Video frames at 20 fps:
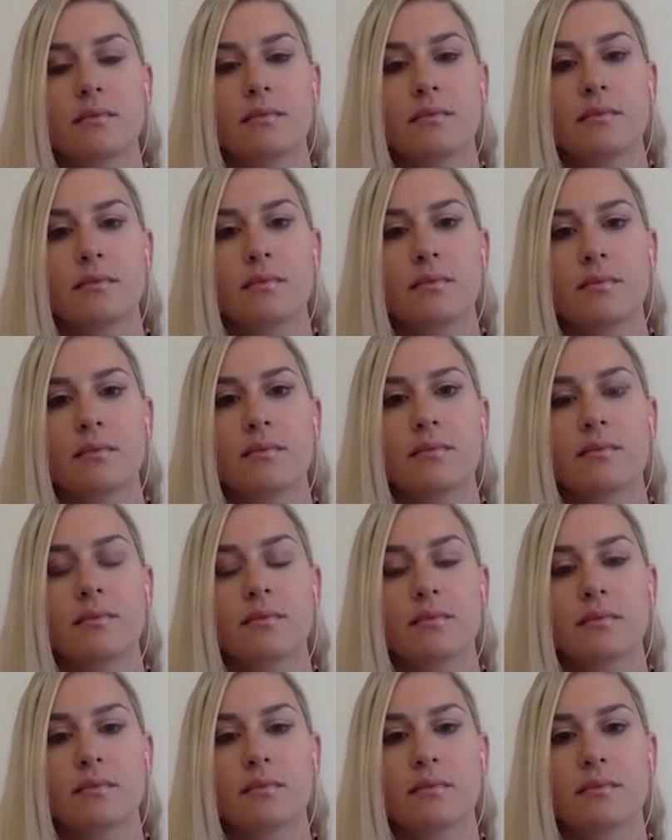
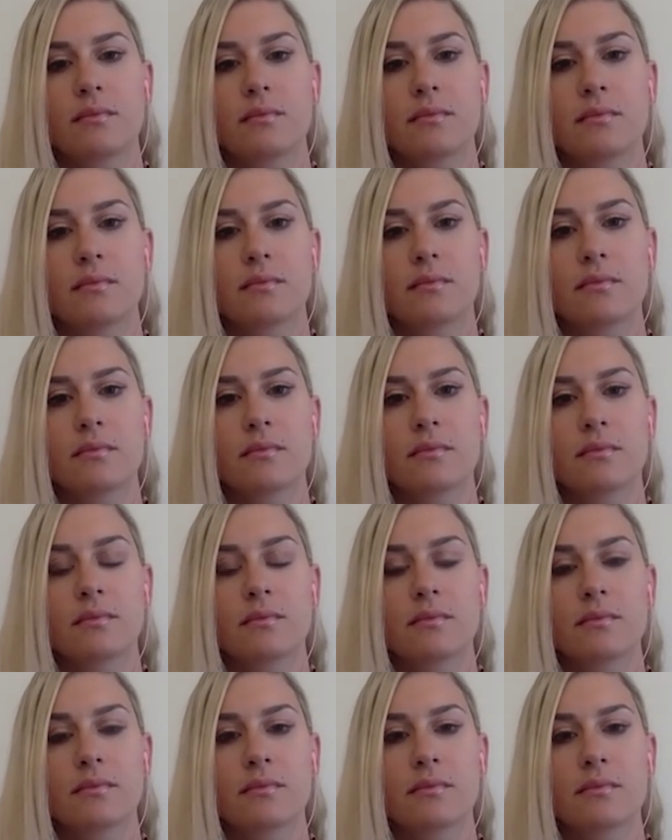
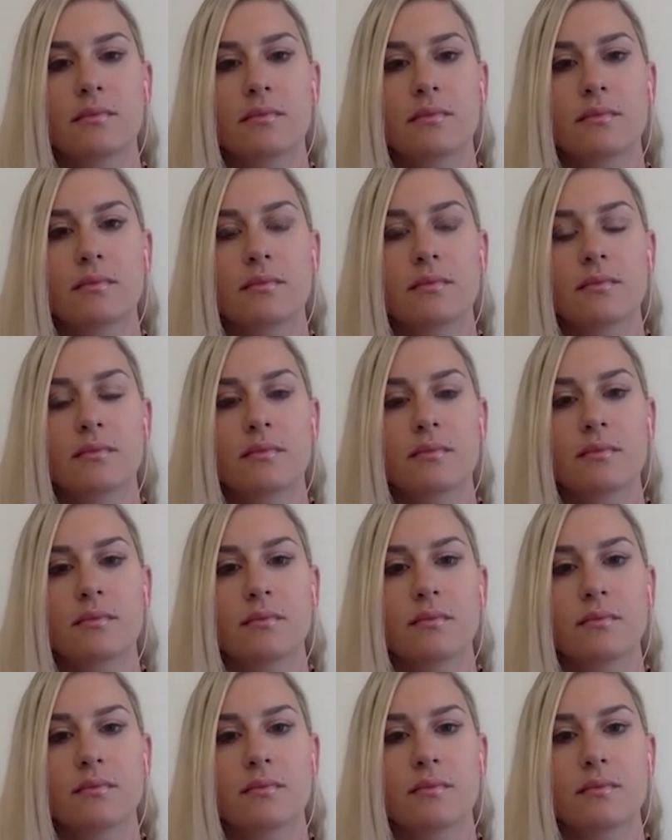
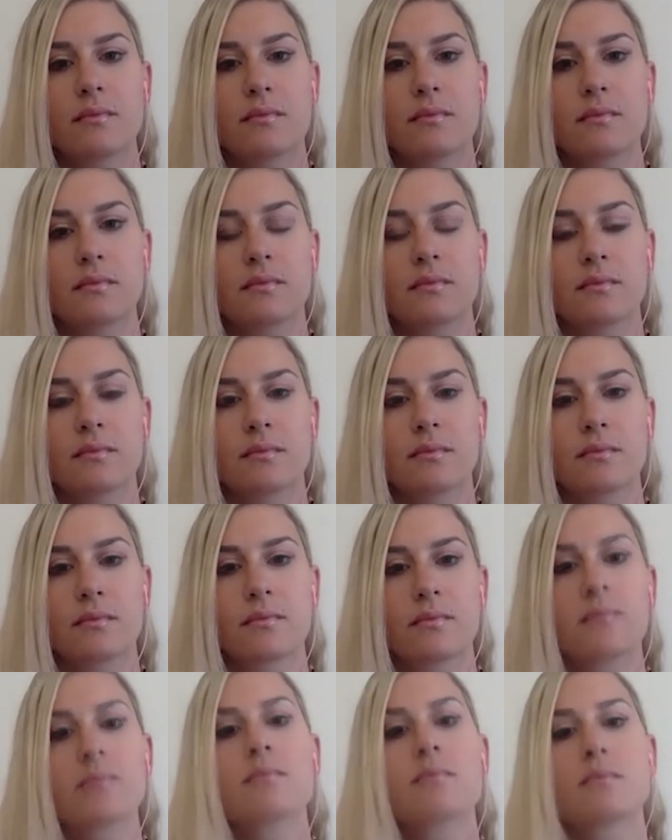The person shown says nothing.